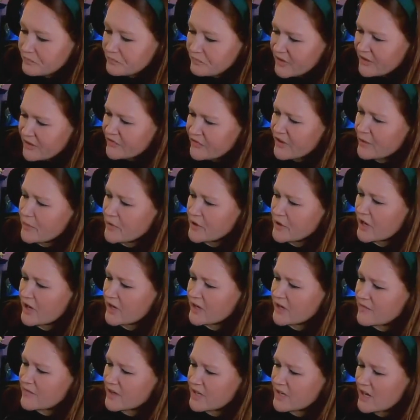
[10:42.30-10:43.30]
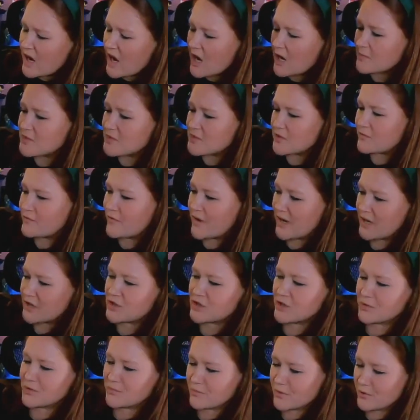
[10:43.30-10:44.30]
they were kind of in an
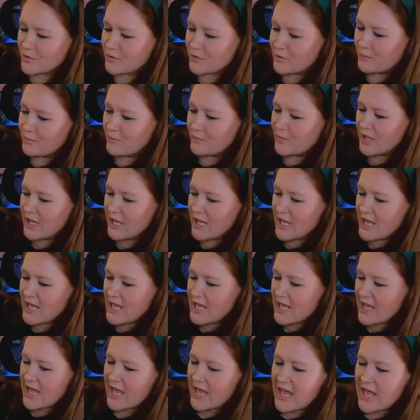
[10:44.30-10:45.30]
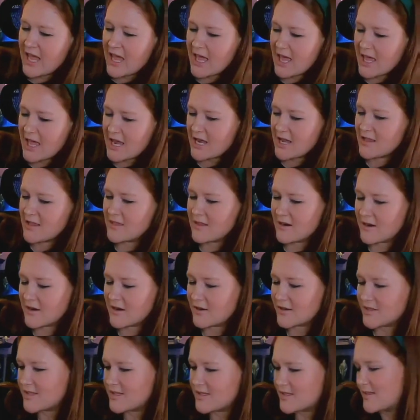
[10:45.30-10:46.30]
observation room and
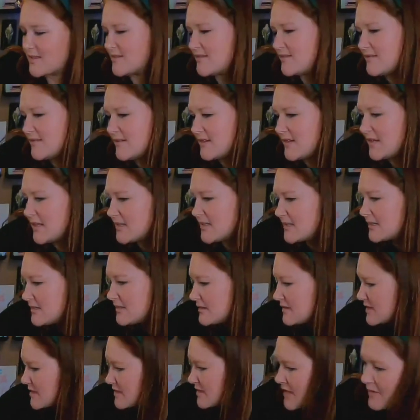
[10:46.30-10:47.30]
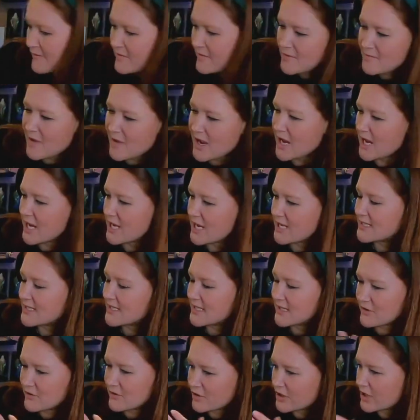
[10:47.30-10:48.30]
there's 7 mics
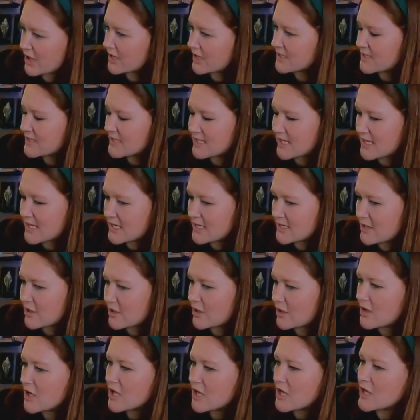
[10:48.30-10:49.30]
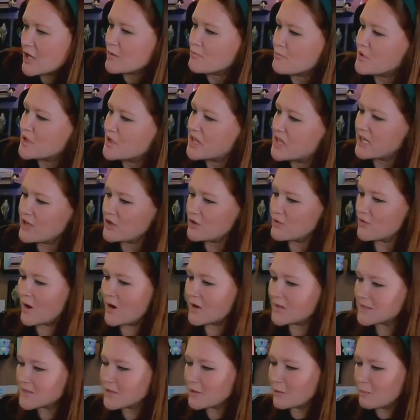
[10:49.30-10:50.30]
and they're kind of sitting there. But then you
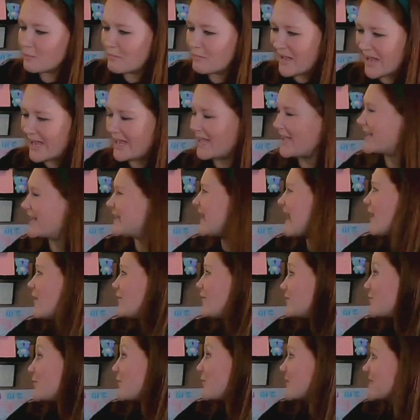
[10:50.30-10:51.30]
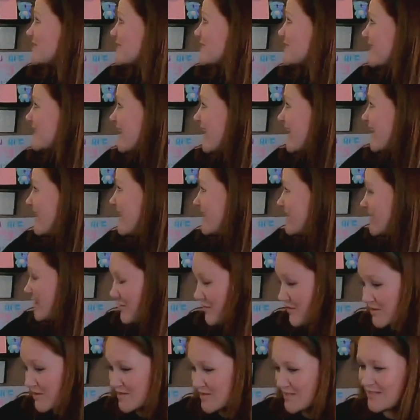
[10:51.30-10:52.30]
also pan out towards the end and
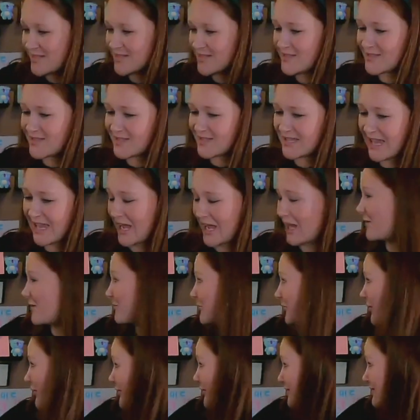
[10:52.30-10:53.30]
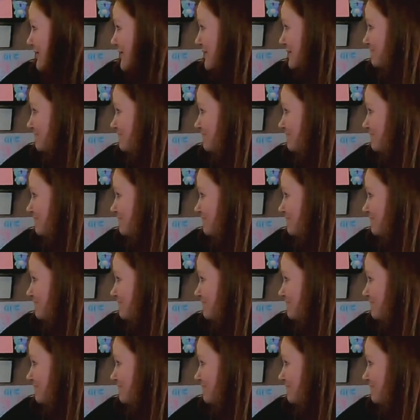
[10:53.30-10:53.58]
there's these cameras.